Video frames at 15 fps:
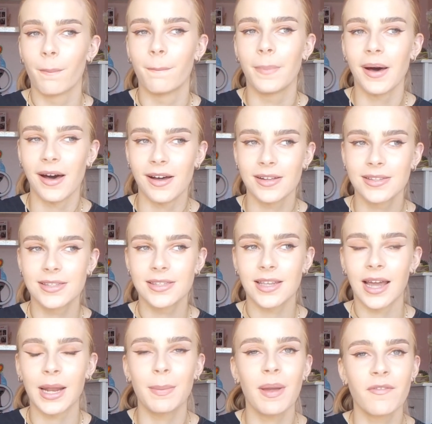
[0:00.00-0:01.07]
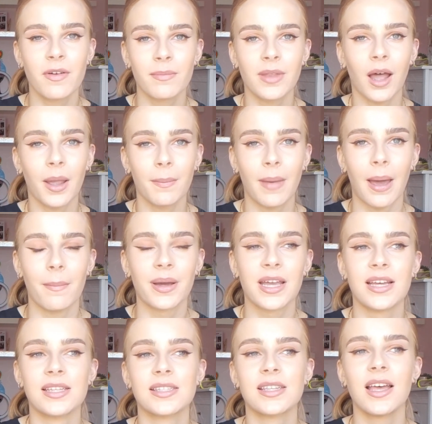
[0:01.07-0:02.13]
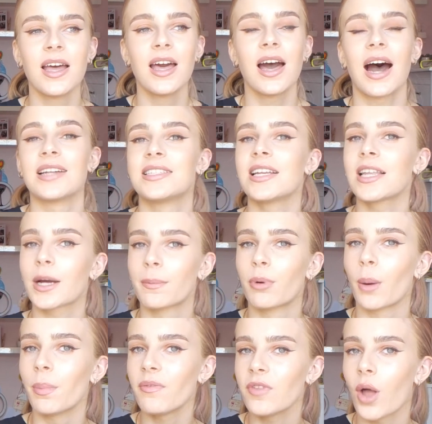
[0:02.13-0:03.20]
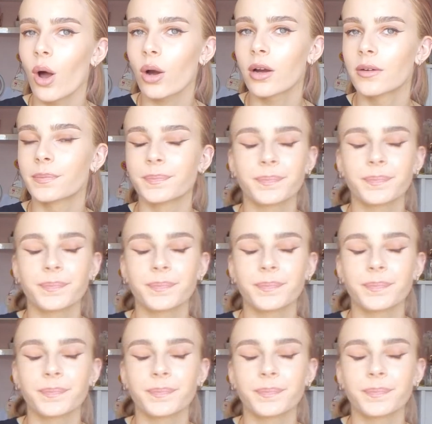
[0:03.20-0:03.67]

but I had a bit of a nightmare because I did like a proper vlog.